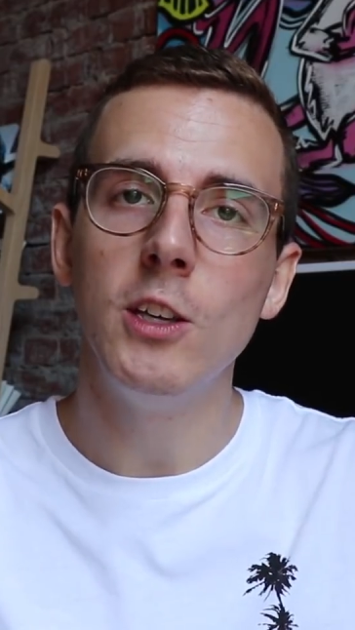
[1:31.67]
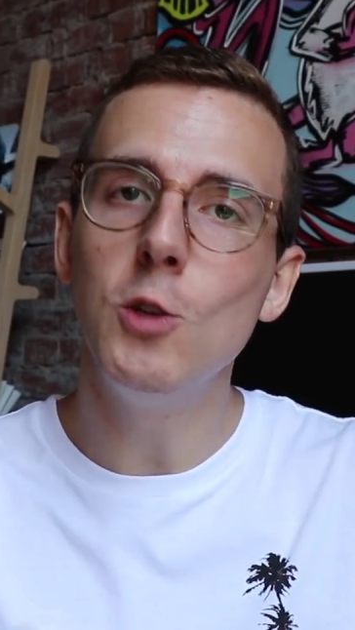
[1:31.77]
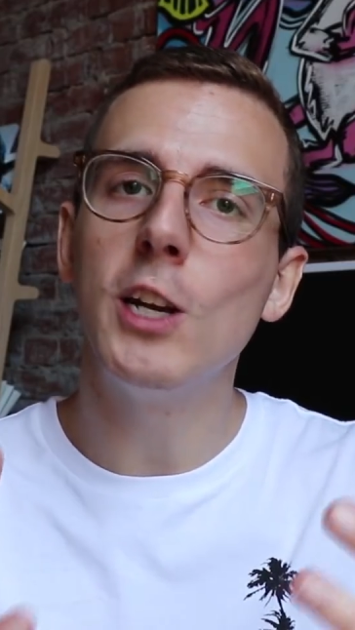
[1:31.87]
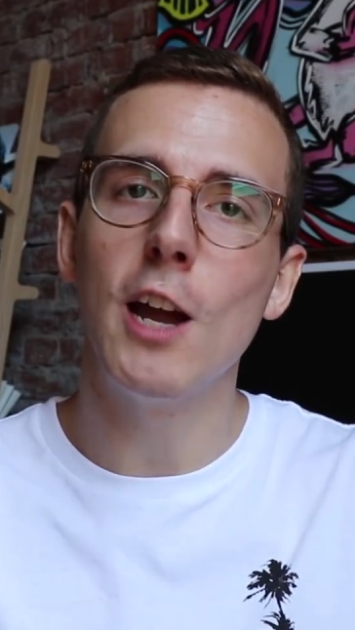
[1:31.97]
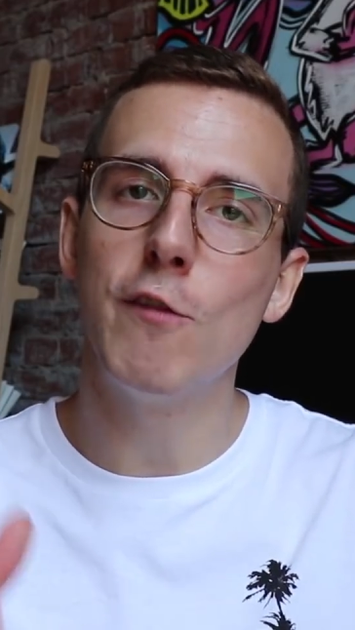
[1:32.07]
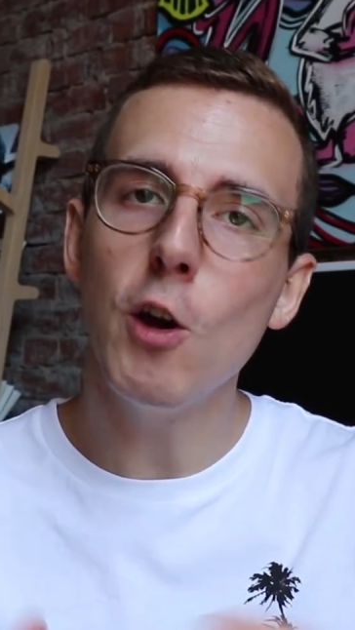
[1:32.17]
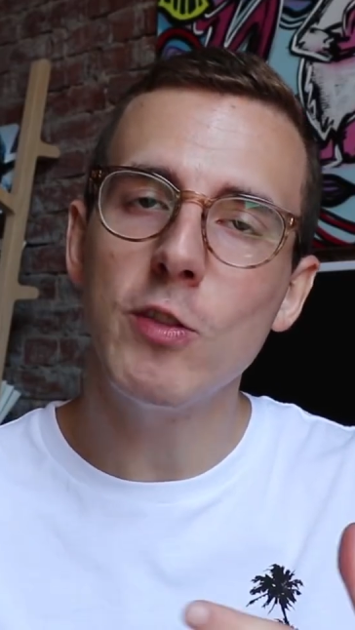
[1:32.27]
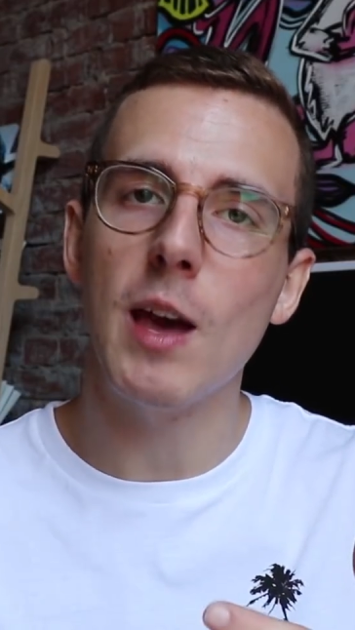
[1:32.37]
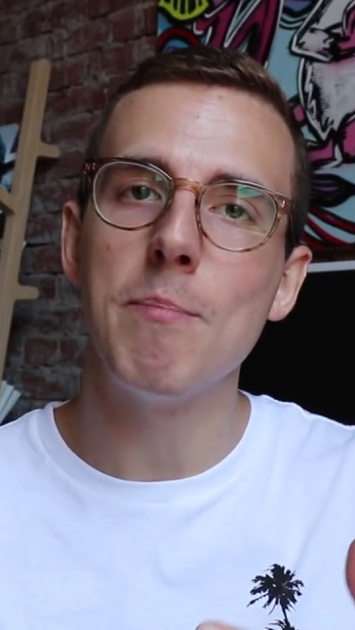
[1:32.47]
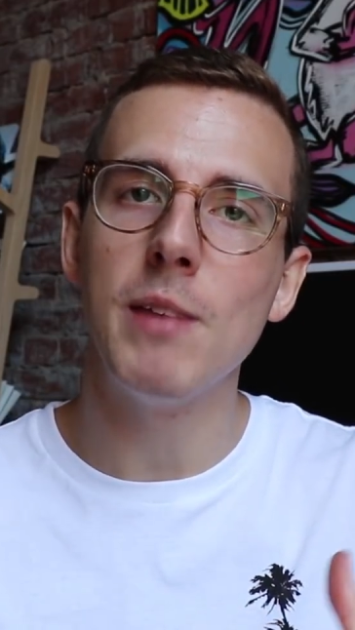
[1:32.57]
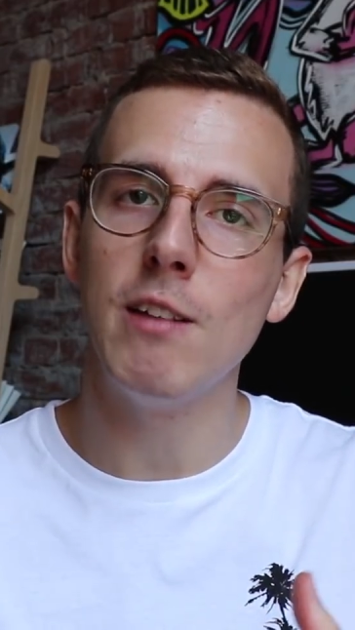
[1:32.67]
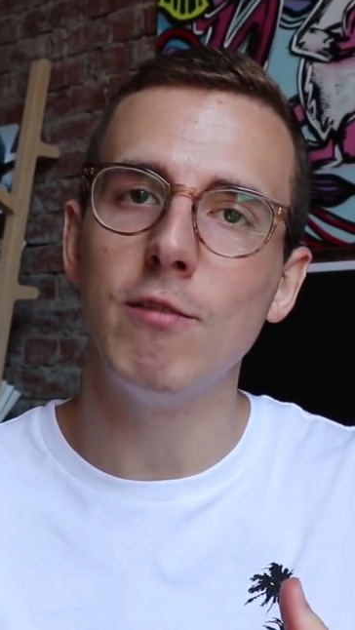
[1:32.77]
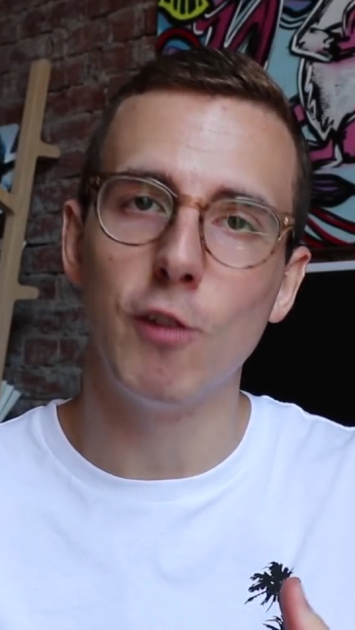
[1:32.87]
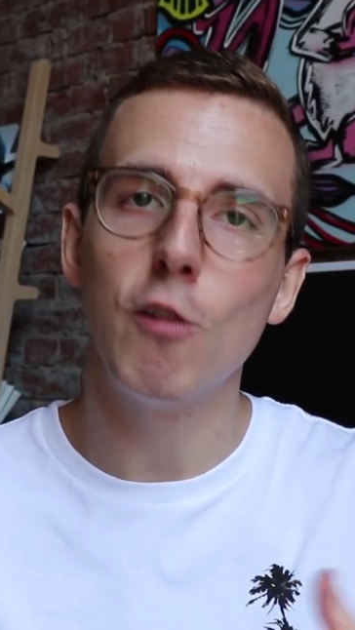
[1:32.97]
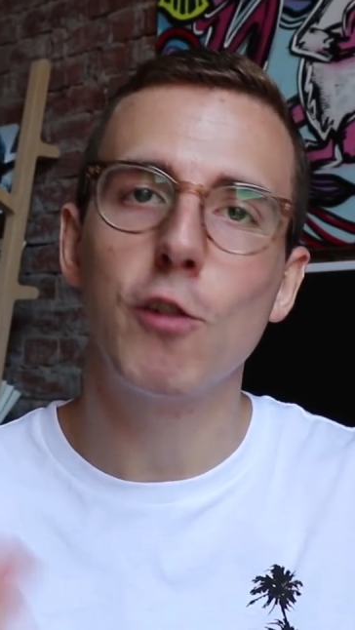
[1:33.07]
you can unvote them and
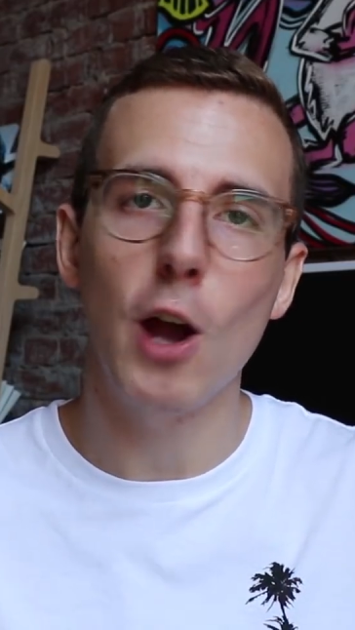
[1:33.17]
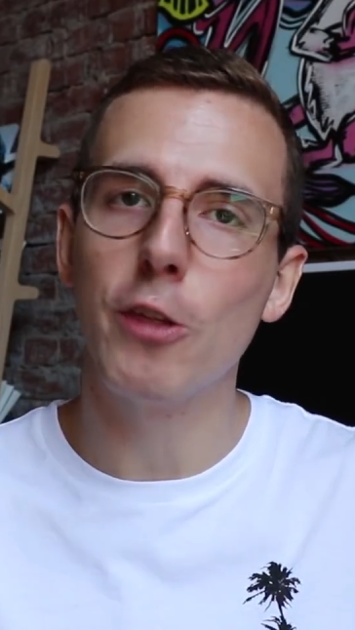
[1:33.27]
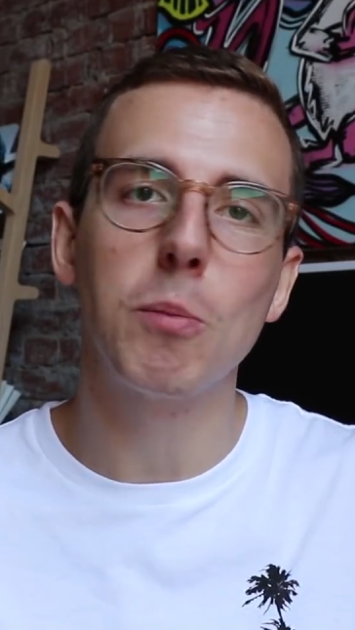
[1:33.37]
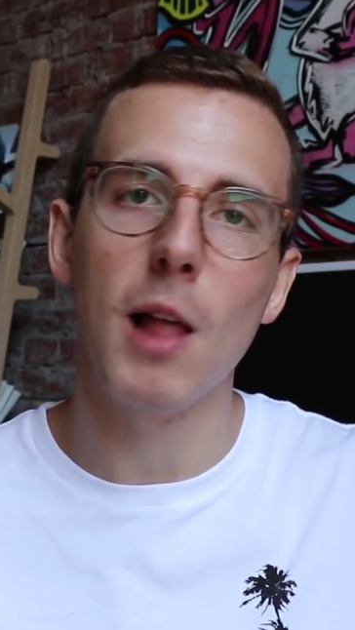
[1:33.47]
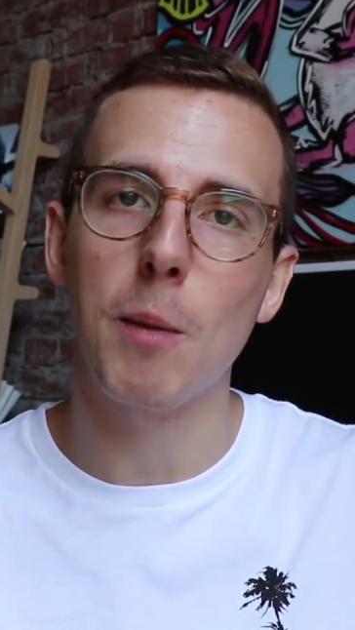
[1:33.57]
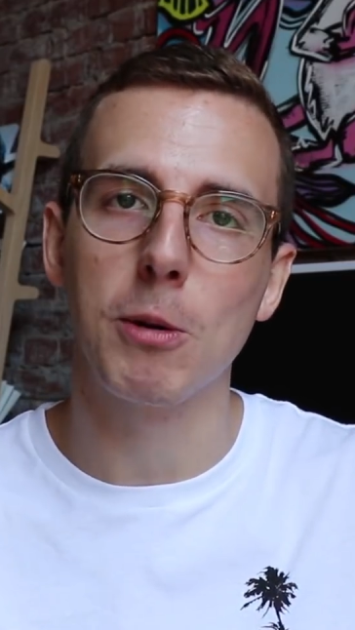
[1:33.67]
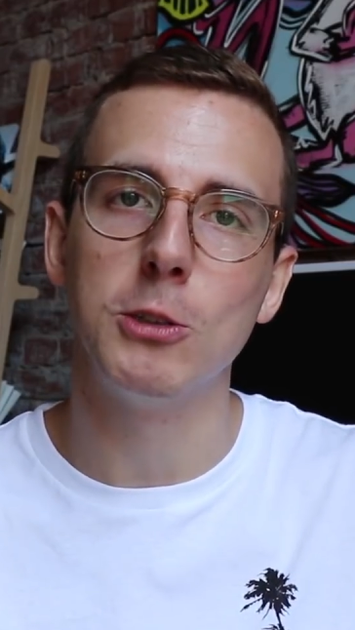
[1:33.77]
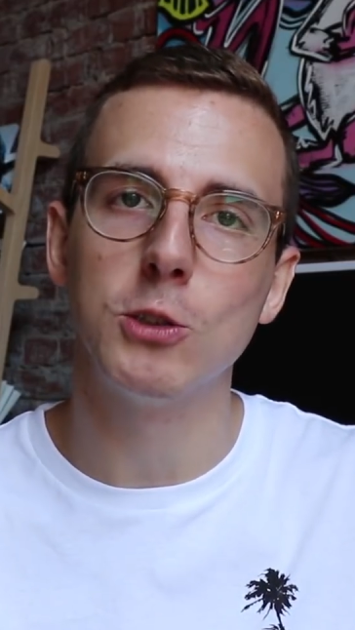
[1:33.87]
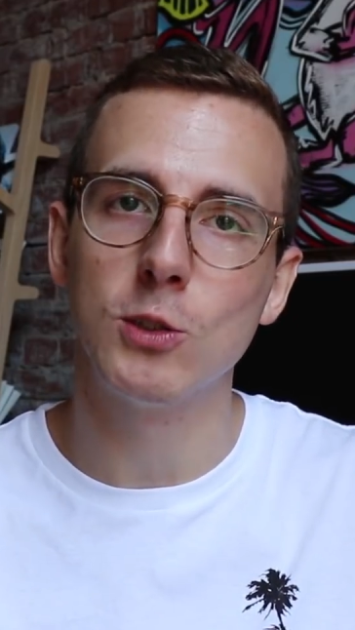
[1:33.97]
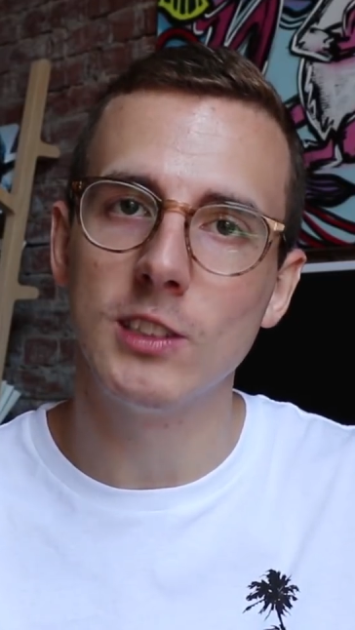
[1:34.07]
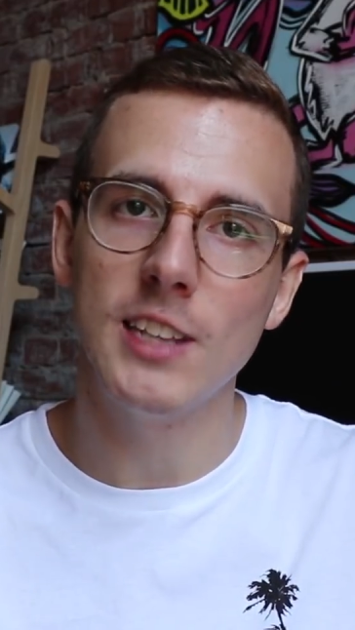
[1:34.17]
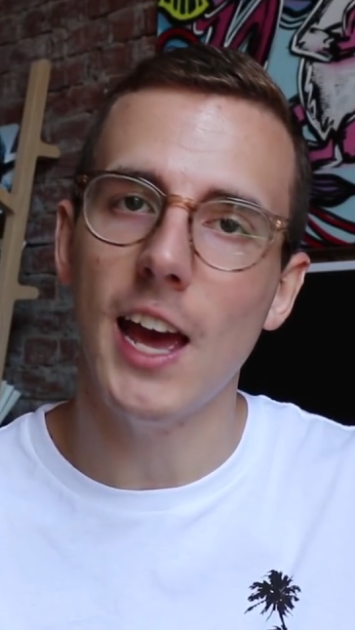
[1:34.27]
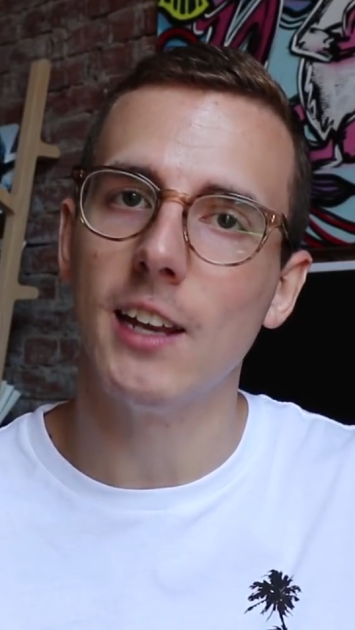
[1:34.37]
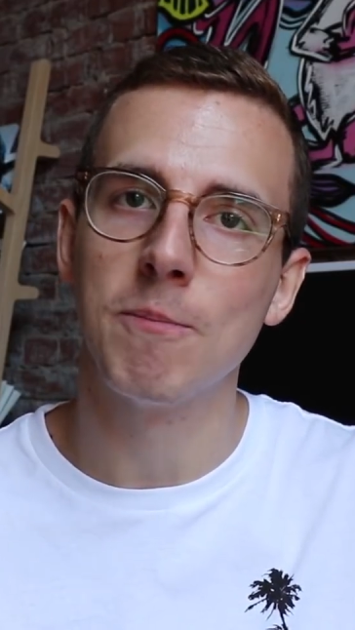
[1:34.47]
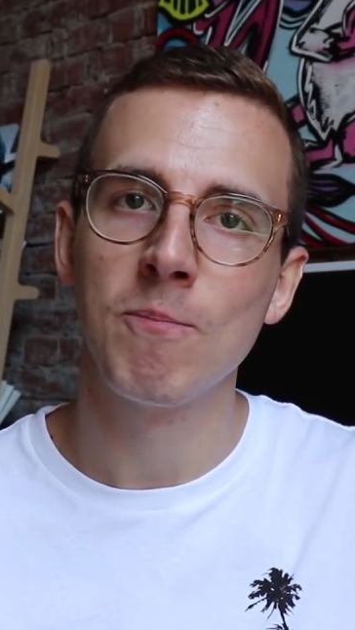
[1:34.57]
vote for other block producers
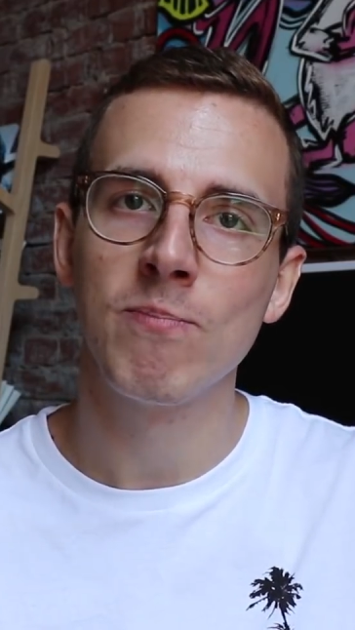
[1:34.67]
instead.